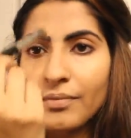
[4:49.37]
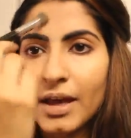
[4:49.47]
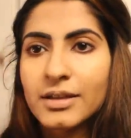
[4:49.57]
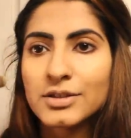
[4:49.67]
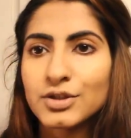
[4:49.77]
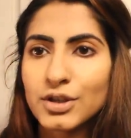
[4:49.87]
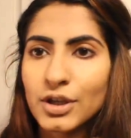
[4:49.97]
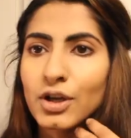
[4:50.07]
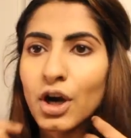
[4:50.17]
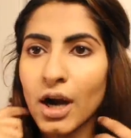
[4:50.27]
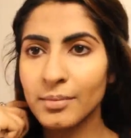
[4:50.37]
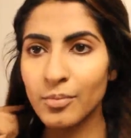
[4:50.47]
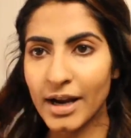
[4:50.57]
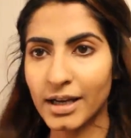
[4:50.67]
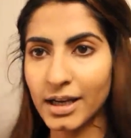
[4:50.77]
my concealer and
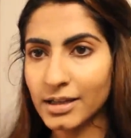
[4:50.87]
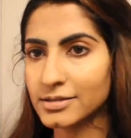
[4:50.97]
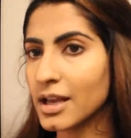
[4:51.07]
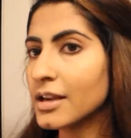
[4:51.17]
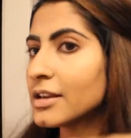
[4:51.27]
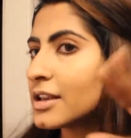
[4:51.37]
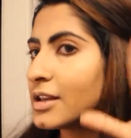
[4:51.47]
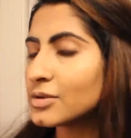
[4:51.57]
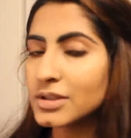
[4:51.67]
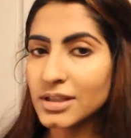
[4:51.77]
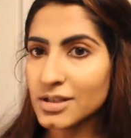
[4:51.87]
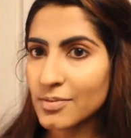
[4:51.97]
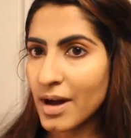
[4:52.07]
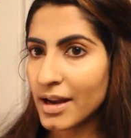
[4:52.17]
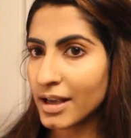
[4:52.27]
brightening is done. Can you see the
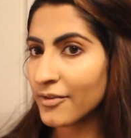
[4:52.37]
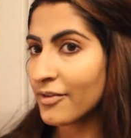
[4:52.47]
dramatic